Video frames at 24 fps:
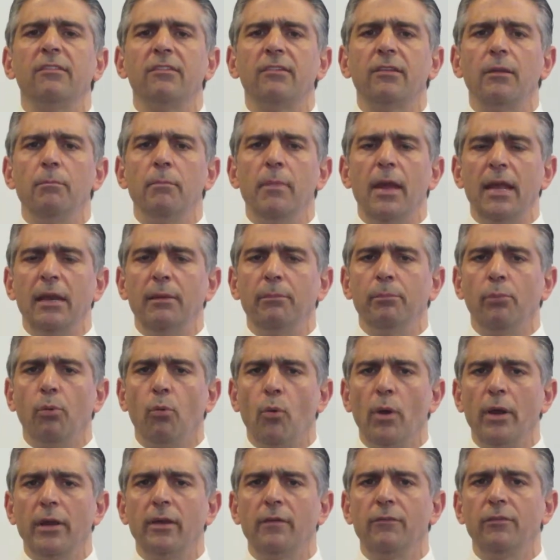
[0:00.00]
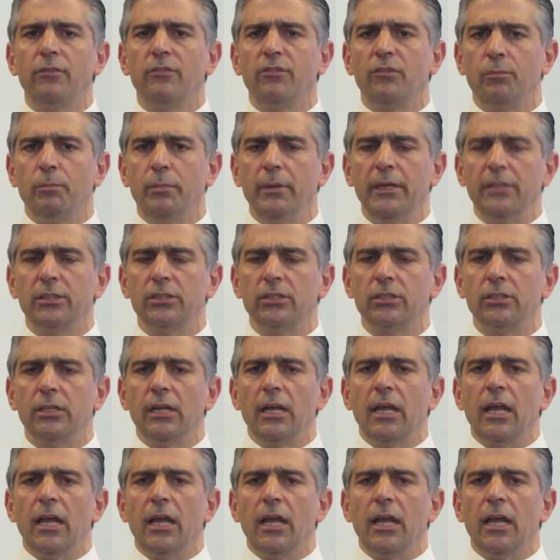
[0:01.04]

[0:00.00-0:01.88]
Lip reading: is the main point of your speech,